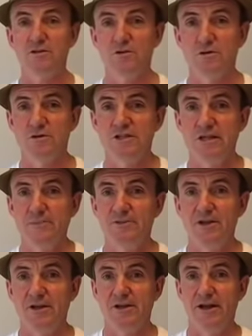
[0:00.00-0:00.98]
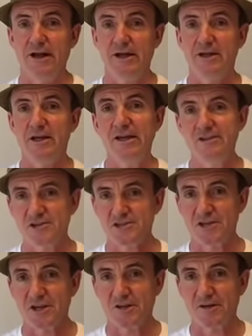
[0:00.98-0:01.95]
to do something like
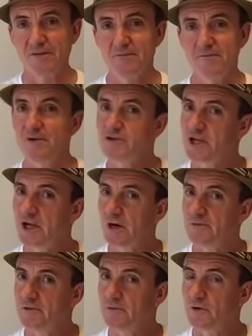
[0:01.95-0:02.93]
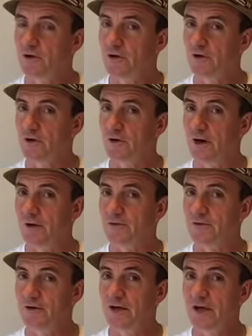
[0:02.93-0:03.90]
interesting. We'll see how it will gonna go out,
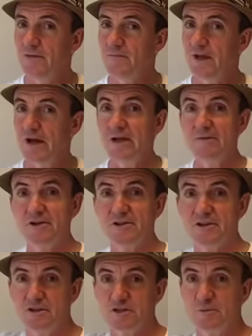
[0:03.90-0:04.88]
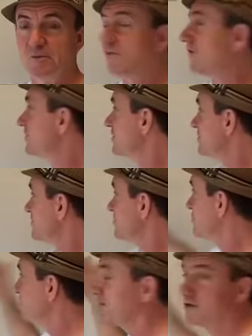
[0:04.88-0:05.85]
okay? I never did this before. This is
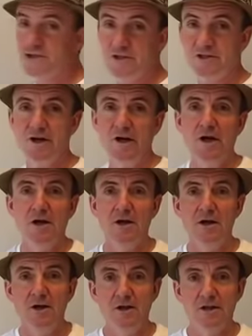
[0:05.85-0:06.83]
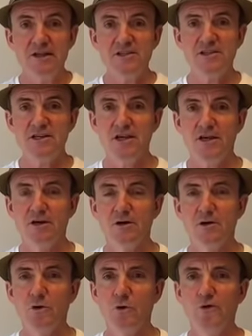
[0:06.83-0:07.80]
new project. Let's see
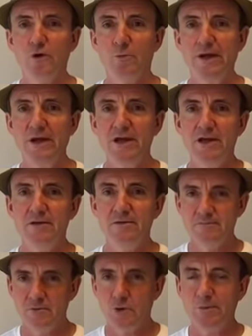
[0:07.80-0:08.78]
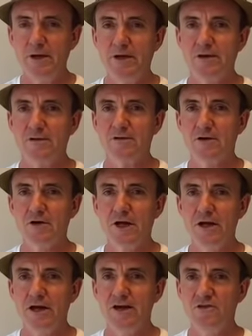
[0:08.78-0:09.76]
who will be in,
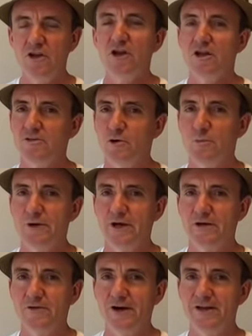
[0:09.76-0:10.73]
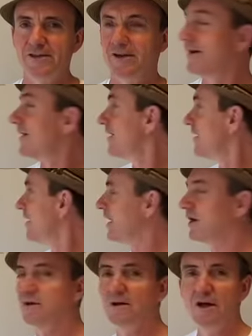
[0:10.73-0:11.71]
okay? I think it will be quite
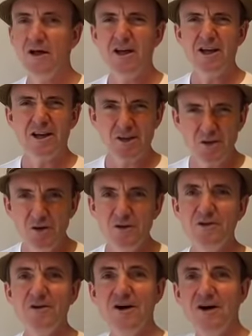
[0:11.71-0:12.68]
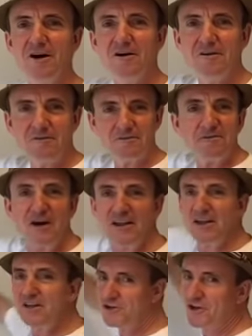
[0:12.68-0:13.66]
a good,
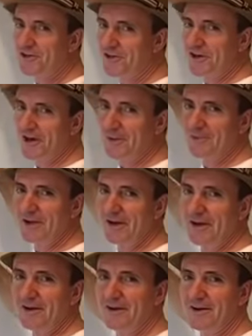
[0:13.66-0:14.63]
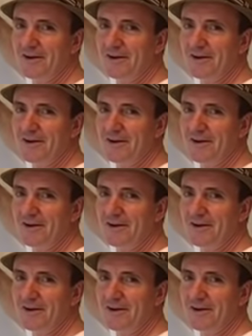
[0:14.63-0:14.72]
funny journey up there